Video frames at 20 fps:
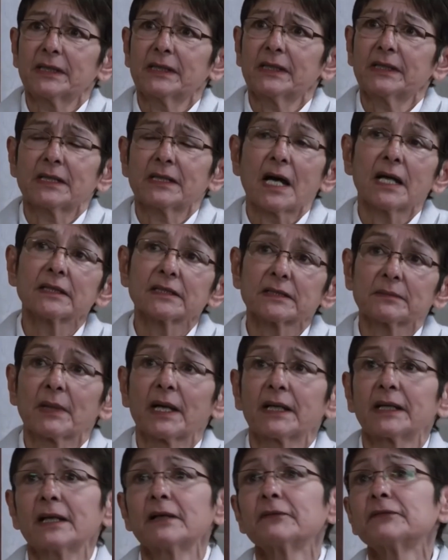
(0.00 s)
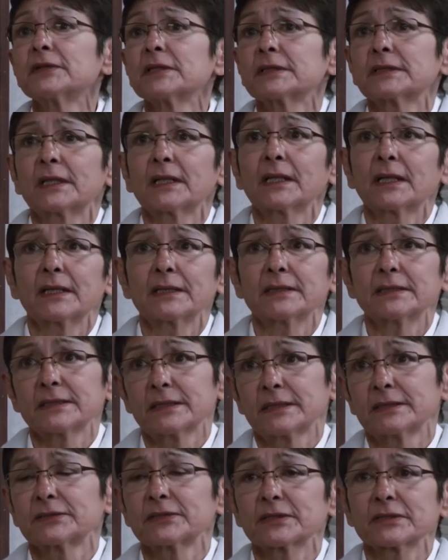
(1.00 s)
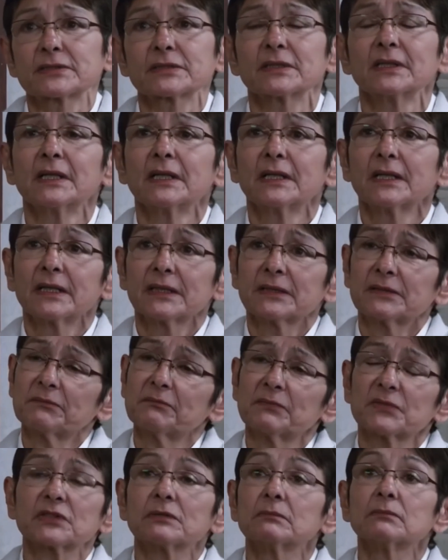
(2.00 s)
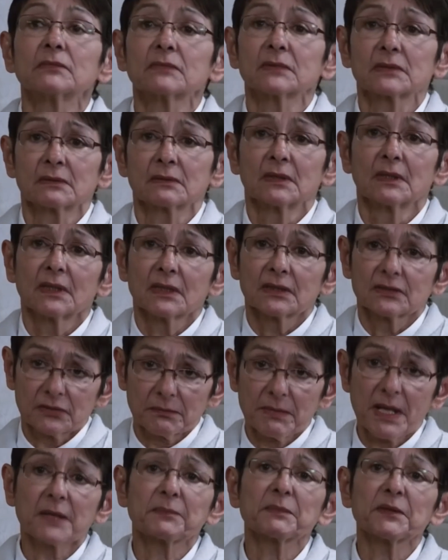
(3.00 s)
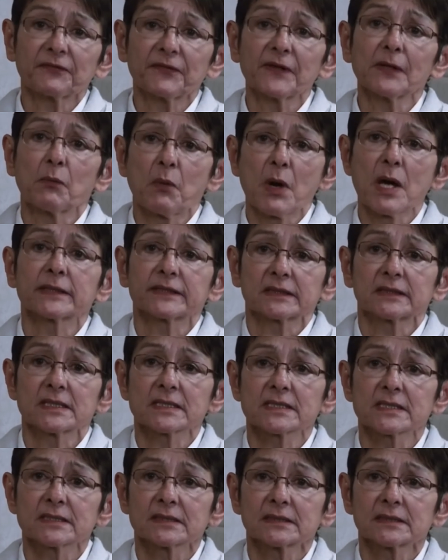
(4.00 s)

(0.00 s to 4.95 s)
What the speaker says: he'd undermine everything I did just to make me feel worthless.